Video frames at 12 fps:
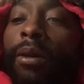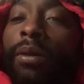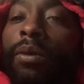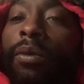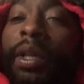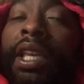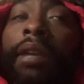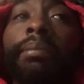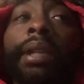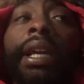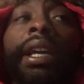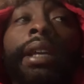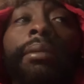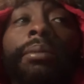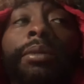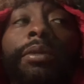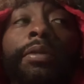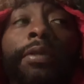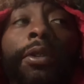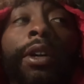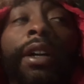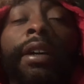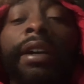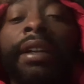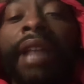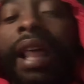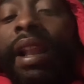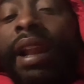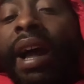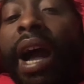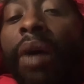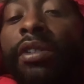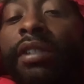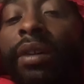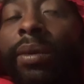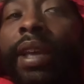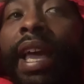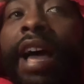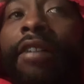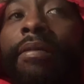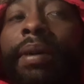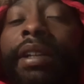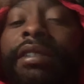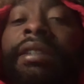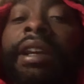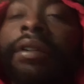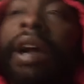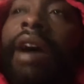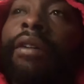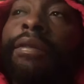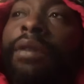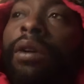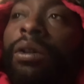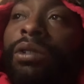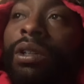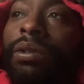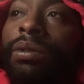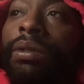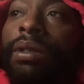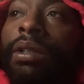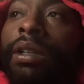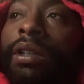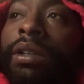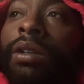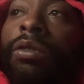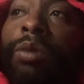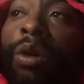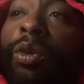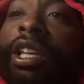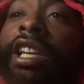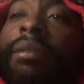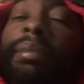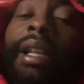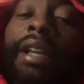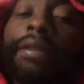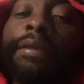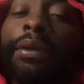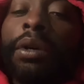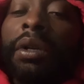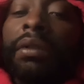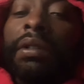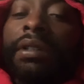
we get blamed for a lot of the hours that we have, but it's never our fault though. But we get blamed for it.